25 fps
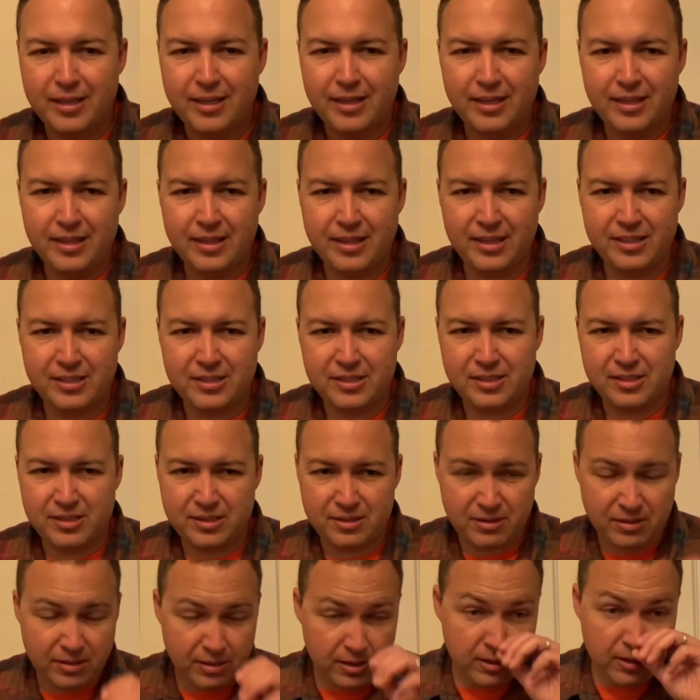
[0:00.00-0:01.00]
this
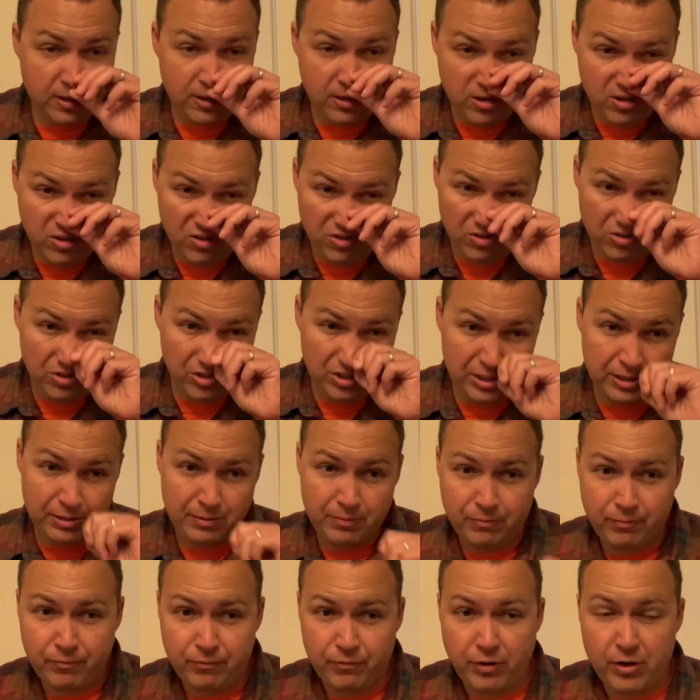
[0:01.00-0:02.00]
huge
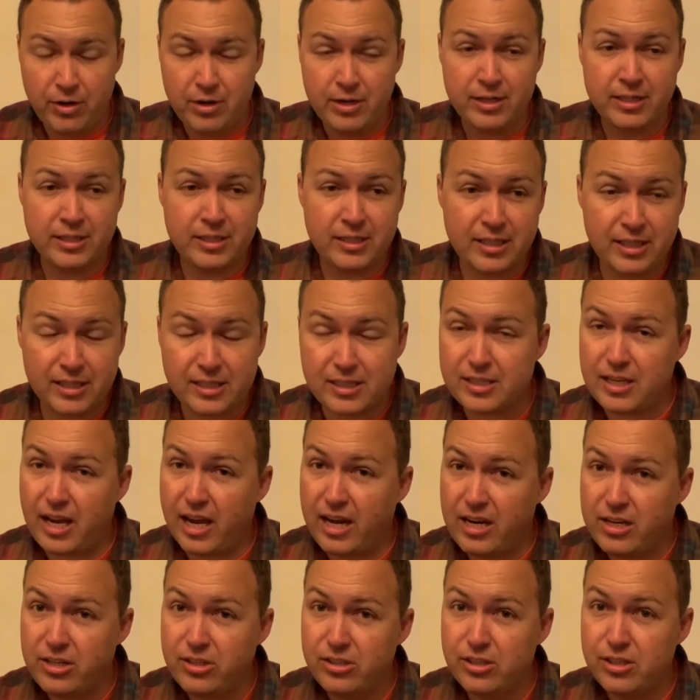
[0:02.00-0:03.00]
furnace that's
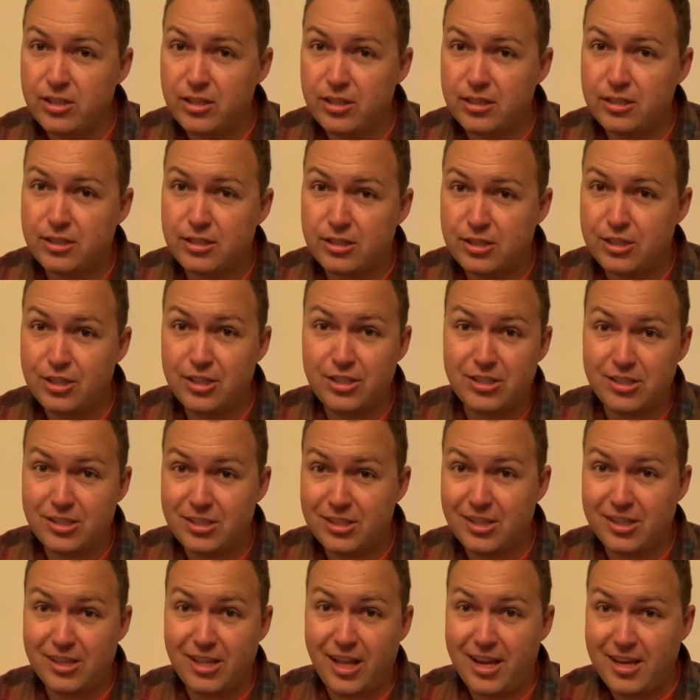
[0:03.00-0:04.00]
actually just
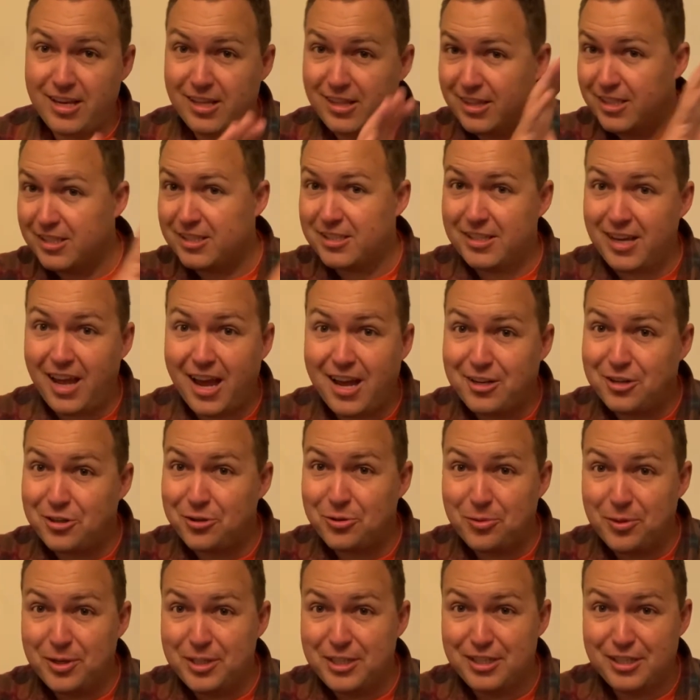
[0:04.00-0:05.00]
like the statue.
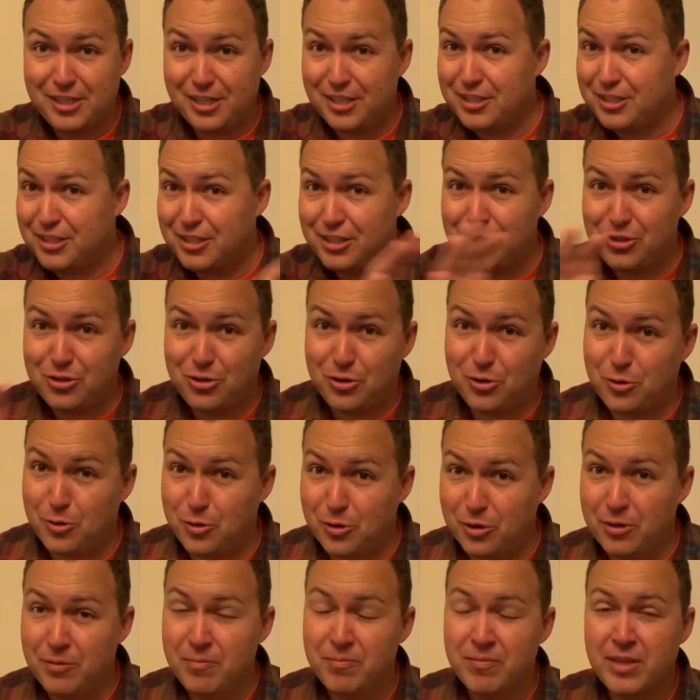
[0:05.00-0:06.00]
It's just as
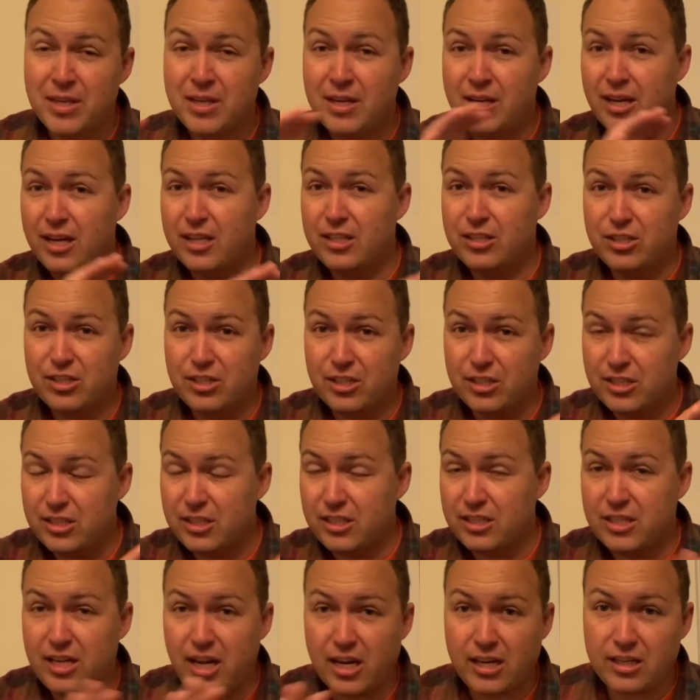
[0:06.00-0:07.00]
cool. It's just a
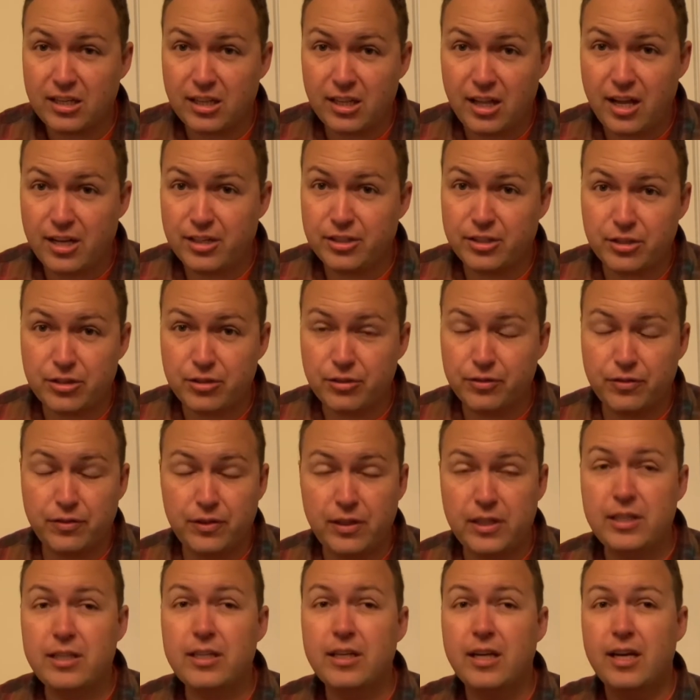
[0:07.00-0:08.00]
technological
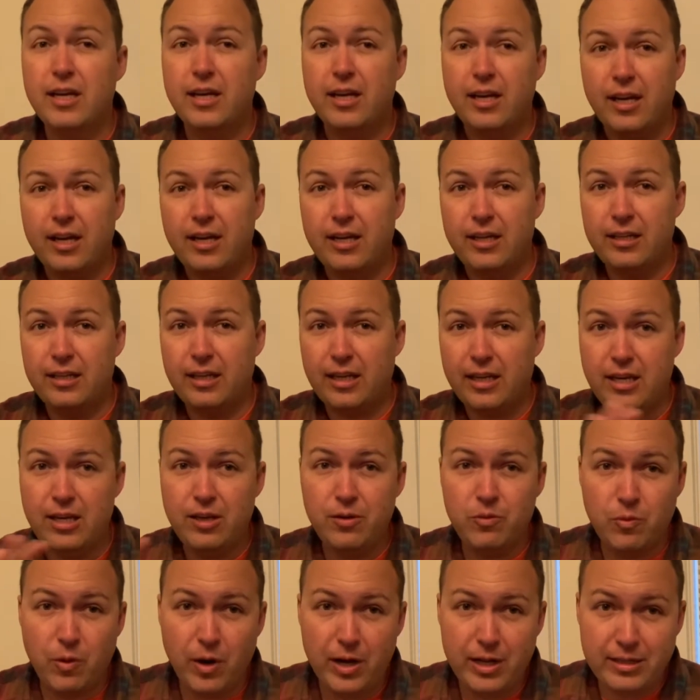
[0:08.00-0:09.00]
feat, and he
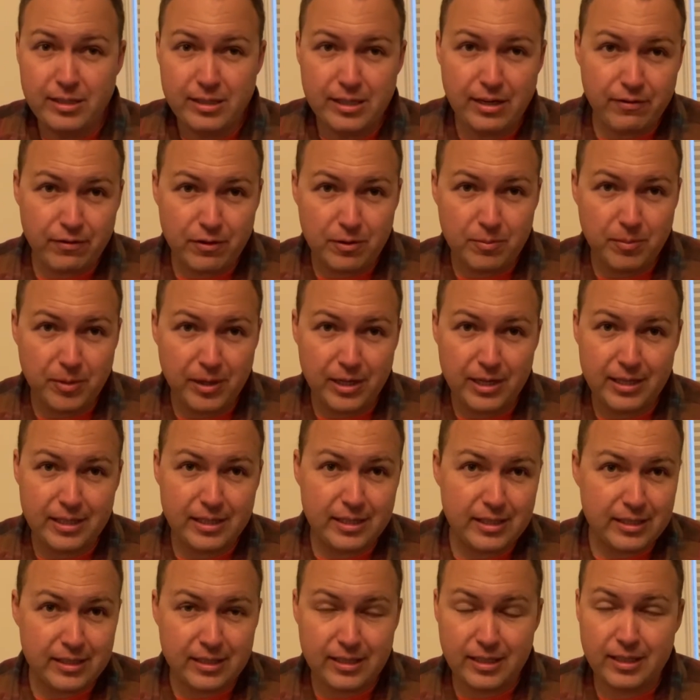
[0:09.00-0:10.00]
wants everybody to
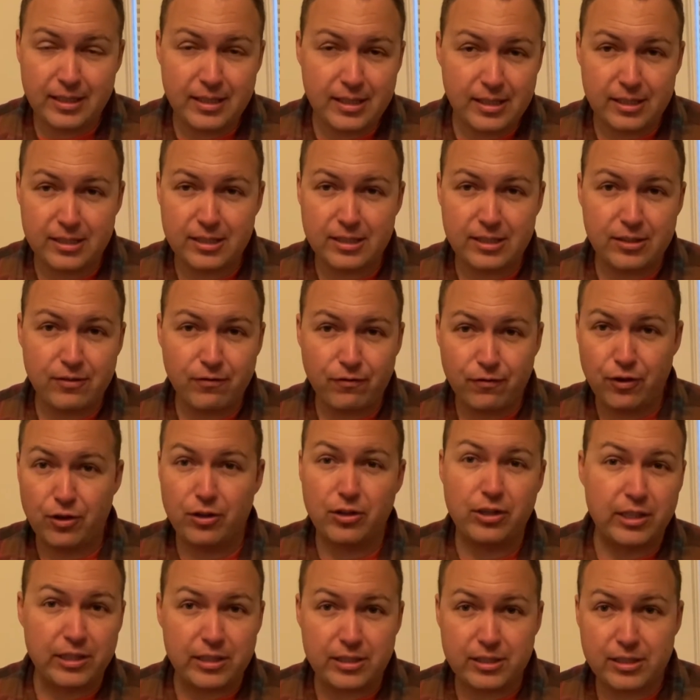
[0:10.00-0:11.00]
see this
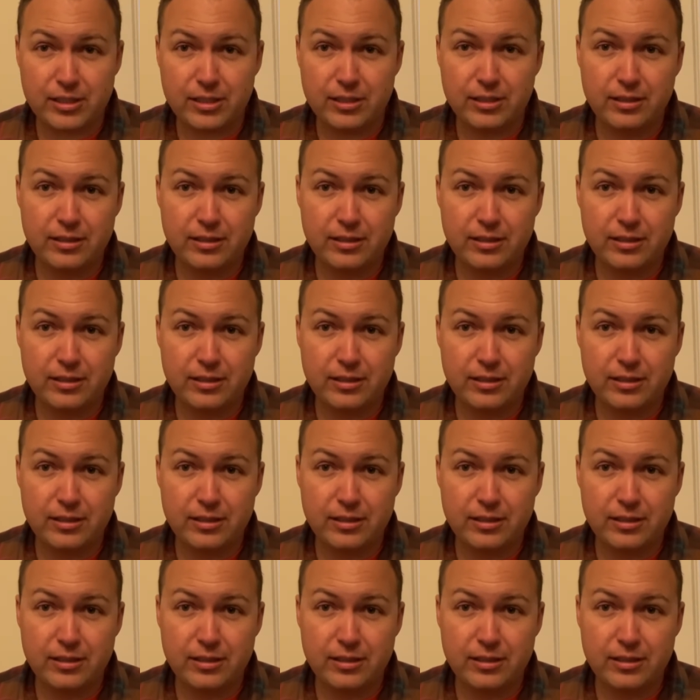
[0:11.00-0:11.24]
furnace,